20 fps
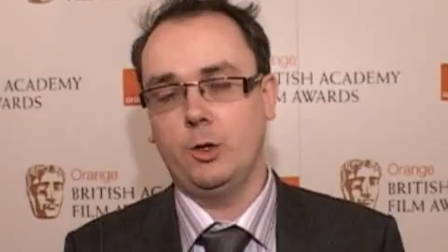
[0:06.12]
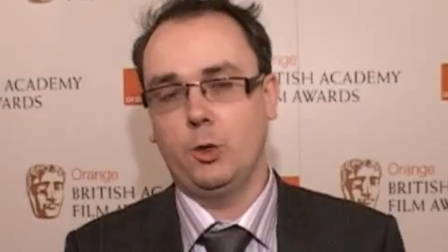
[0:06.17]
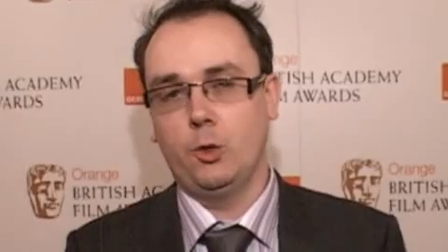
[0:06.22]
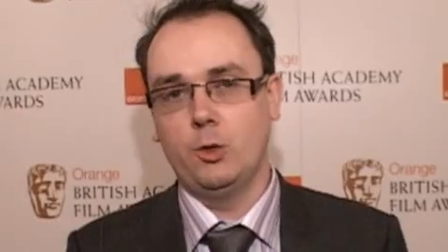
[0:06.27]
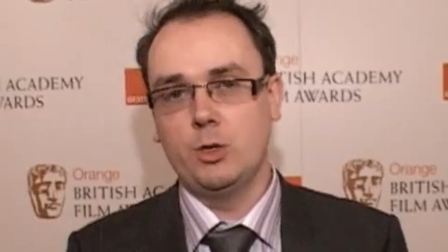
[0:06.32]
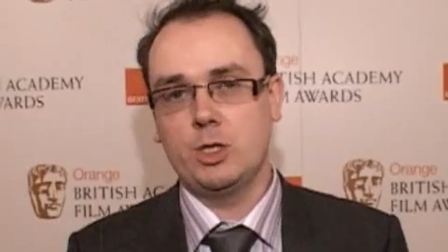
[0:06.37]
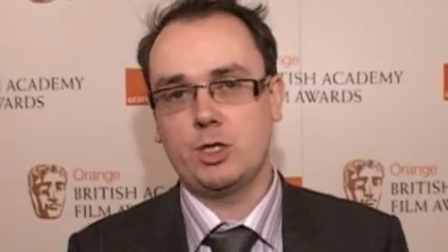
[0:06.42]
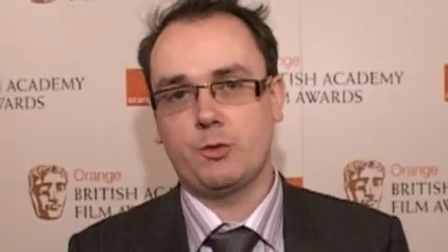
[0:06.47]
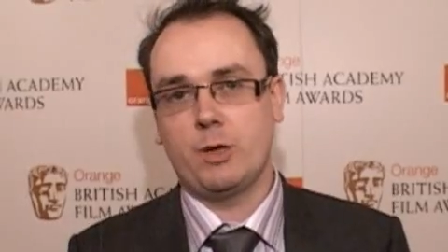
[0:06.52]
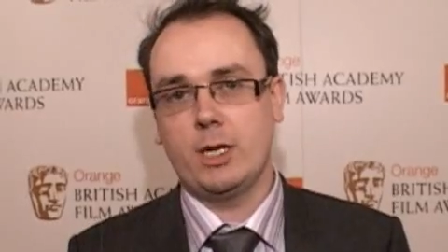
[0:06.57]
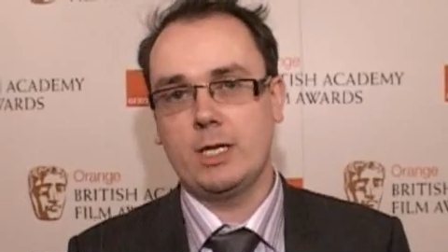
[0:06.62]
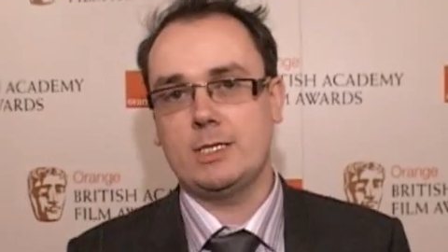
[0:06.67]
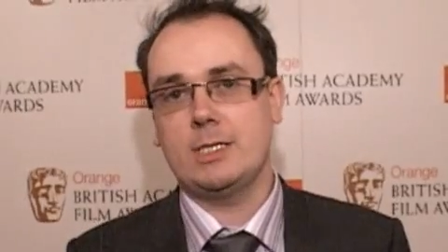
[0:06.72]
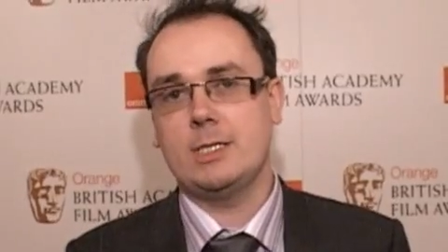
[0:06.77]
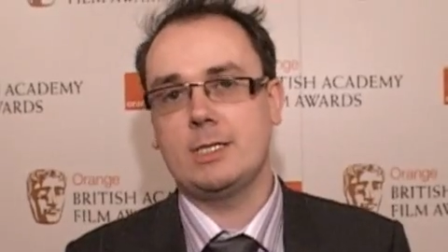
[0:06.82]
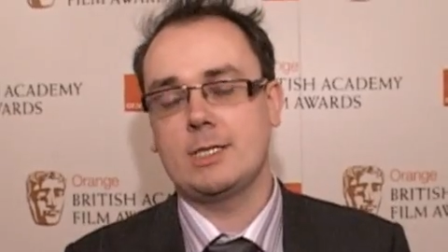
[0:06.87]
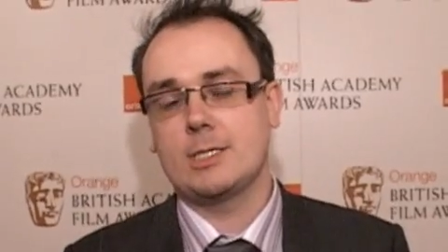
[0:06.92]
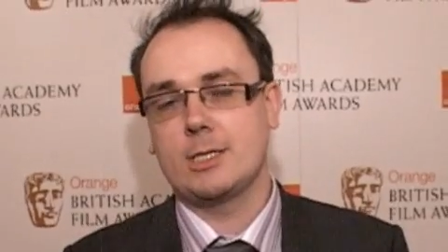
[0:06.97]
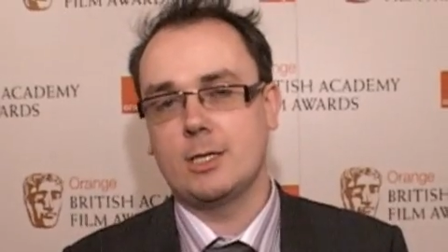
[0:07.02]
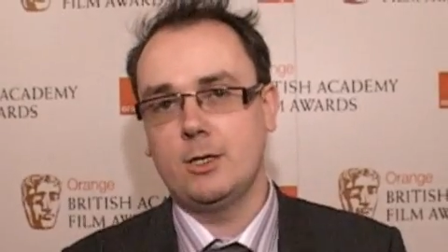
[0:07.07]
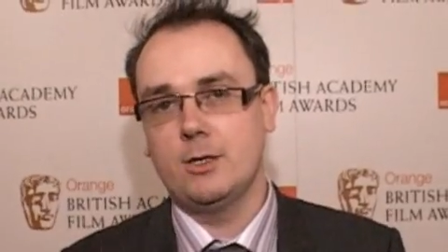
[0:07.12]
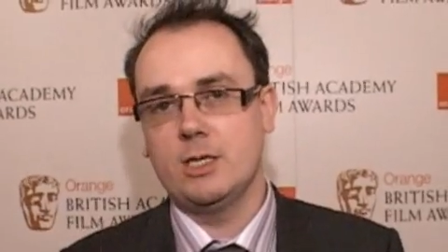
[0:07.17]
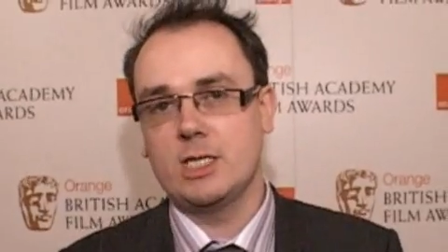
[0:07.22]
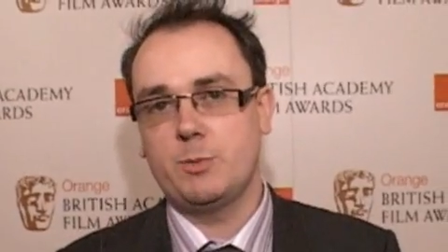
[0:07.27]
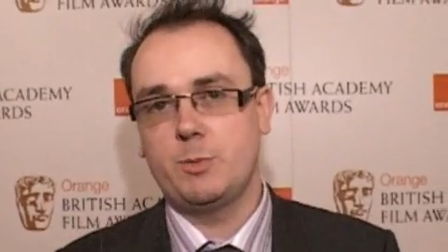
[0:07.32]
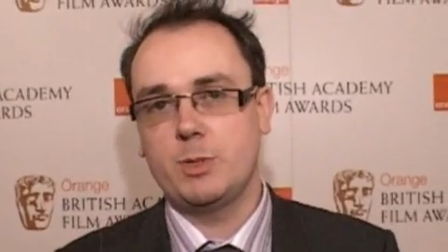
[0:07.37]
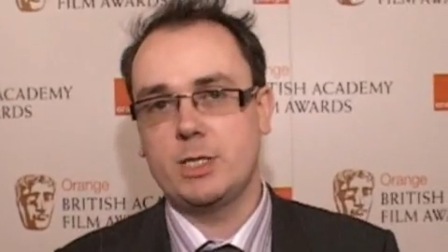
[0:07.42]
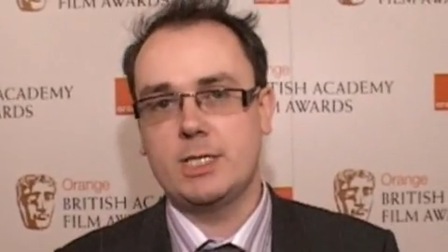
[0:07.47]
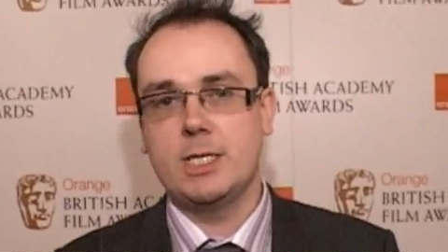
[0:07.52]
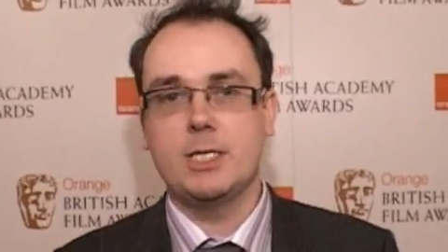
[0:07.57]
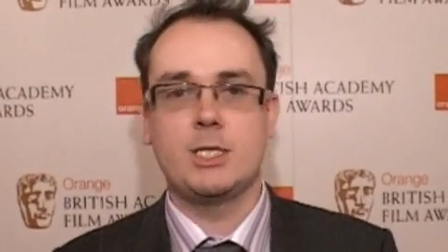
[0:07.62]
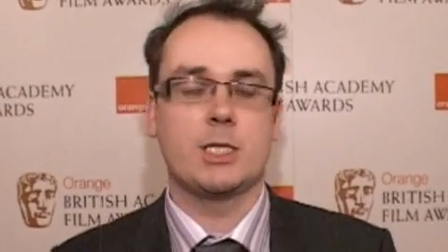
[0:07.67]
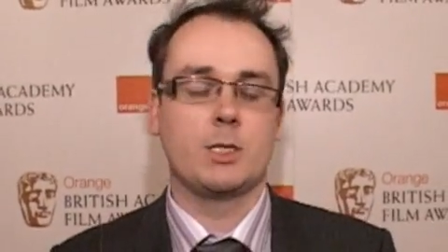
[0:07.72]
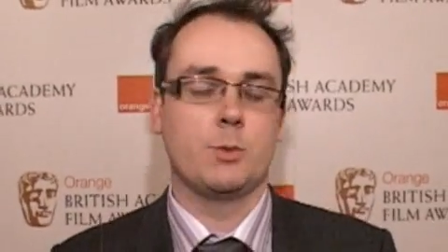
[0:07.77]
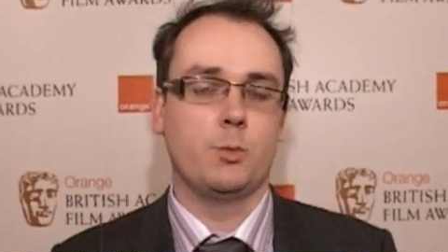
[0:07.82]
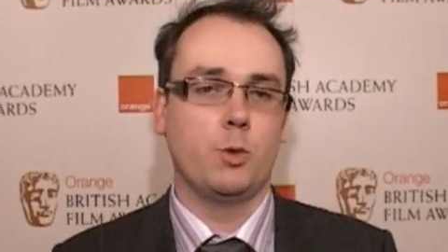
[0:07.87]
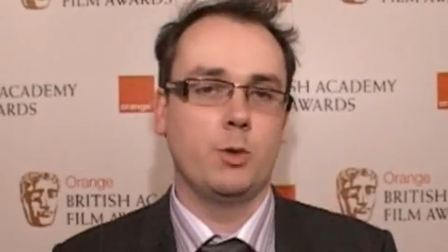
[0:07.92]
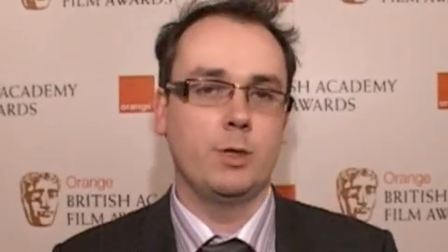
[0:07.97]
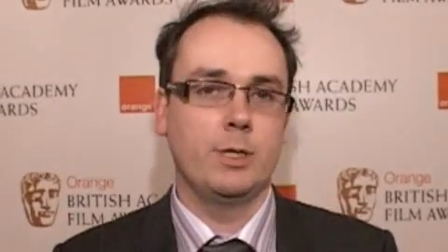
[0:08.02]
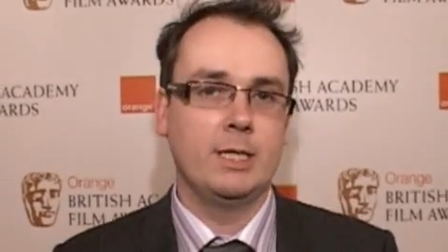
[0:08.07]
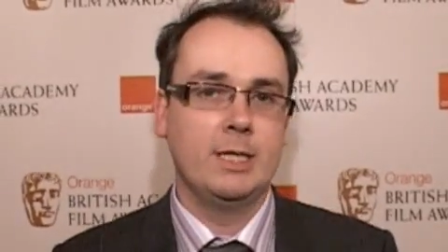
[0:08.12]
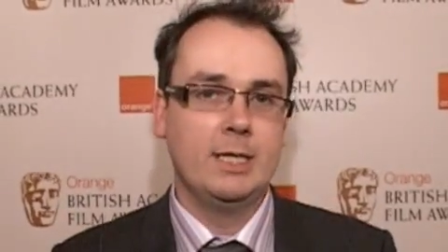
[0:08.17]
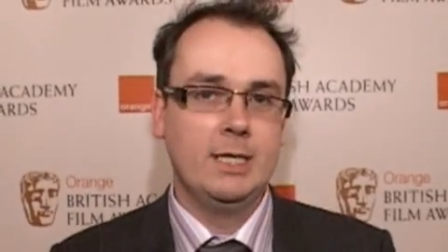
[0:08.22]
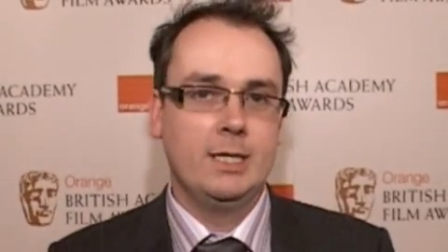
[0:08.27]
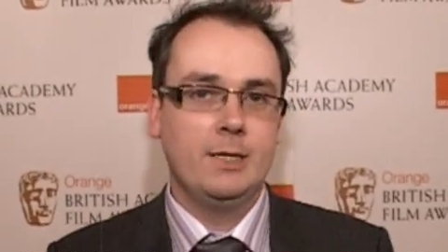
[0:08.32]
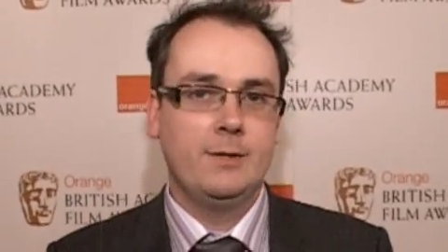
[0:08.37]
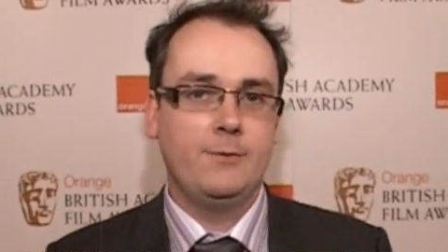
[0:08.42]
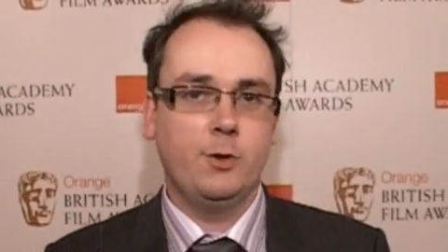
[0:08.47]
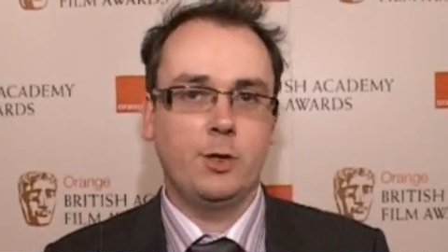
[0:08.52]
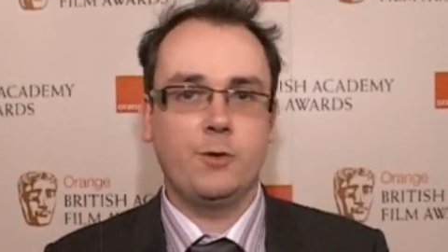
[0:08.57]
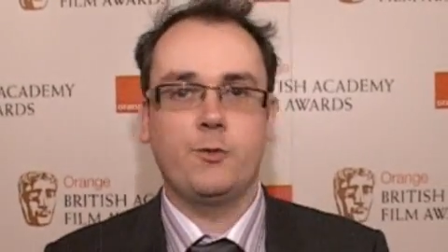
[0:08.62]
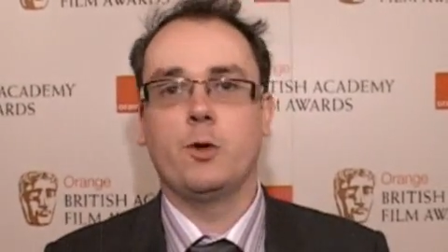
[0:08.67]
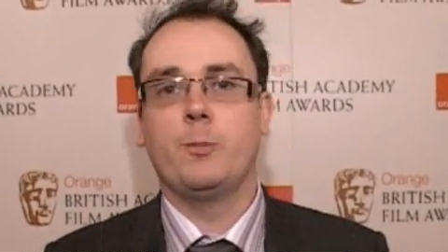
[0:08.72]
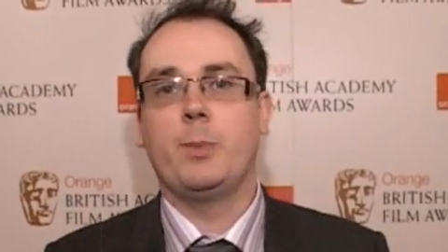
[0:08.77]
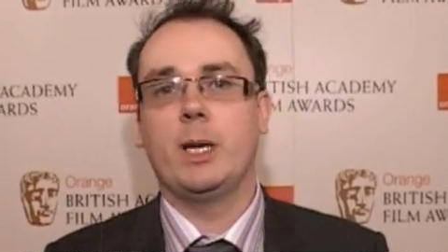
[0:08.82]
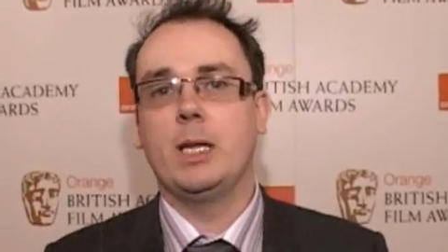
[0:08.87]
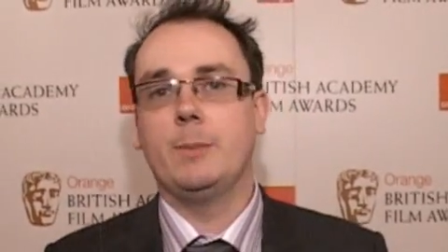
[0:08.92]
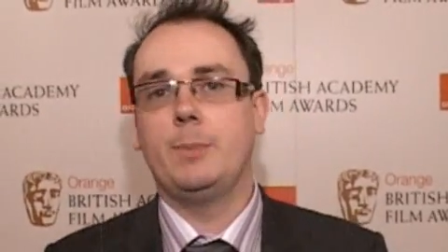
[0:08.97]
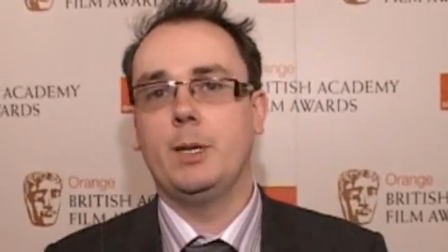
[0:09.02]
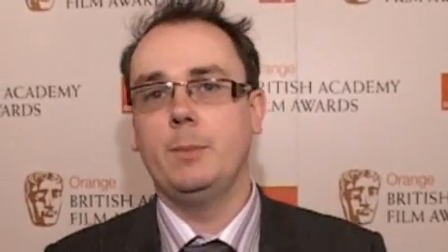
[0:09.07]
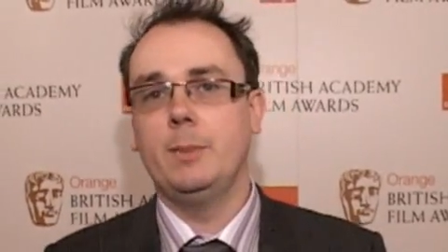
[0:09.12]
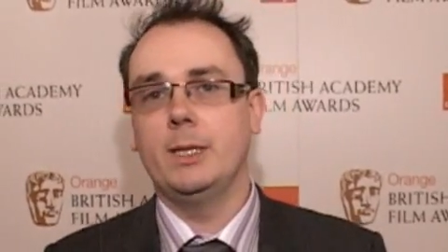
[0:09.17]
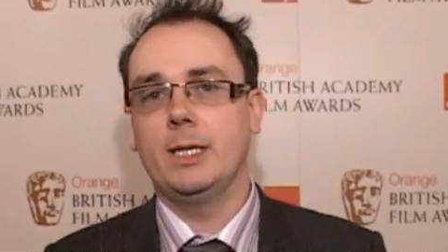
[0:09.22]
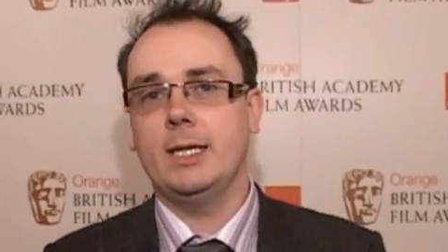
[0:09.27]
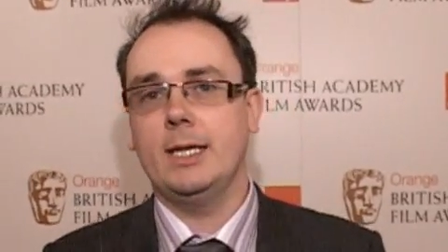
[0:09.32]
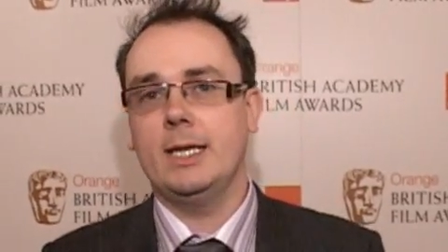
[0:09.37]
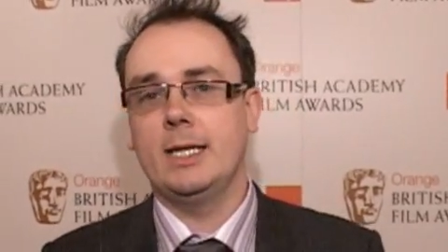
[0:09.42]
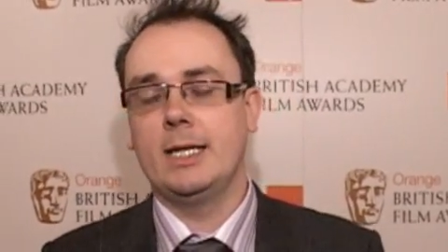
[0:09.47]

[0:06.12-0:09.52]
Orange Rising Star is a prestigious award, voted for by the public.